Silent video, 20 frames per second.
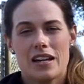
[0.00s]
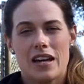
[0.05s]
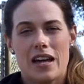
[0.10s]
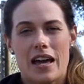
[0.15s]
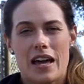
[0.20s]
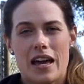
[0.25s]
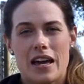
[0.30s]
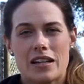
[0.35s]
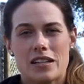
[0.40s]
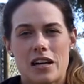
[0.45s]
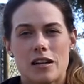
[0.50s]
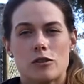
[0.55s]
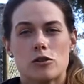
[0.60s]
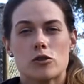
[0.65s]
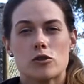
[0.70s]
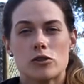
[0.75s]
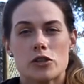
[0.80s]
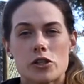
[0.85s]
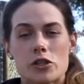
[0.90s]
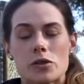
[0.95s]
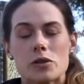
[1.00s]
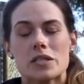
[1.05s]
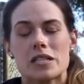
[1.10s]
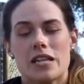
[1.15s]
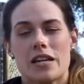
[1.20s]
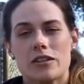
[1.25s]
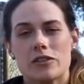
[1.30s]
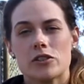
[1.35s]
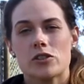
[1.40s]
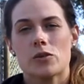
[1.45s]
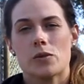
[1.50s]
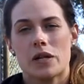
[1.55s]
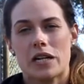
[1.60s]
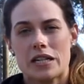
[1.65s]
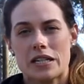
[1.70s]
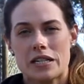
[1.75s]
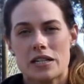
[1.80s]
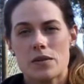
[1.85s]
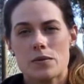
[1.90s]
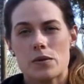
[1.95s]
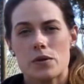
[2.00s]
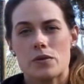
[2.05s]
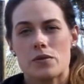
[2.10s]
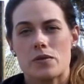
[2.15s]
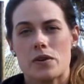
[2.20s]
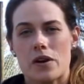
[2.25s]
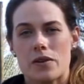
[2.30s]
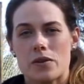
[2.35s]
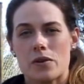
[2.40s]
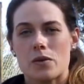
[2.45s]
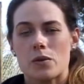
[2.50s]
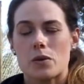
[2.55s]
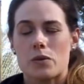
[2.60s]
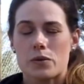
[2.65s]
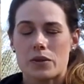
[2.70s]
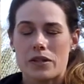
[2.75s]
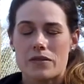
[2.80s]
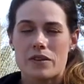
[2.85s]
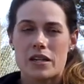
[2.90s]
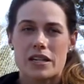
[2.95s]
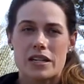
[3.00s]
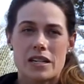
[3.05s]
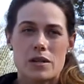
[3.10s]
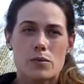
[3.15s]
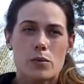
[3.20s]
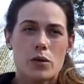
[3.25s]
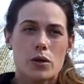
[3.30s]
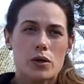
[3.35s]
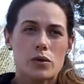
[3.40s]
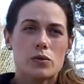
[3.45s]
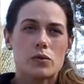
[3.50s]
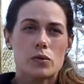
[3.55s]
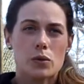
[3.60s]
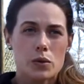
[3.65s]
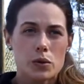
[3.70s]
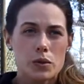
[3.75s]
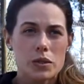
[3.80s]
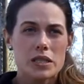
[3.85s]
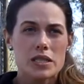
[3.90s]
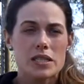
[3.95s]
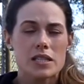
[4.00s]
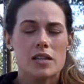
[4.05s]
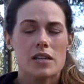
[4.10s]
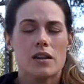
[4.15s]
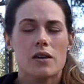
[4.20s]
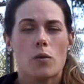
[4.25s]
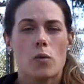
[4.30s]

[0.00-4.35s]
and a true sanctuary will follow three very important rules.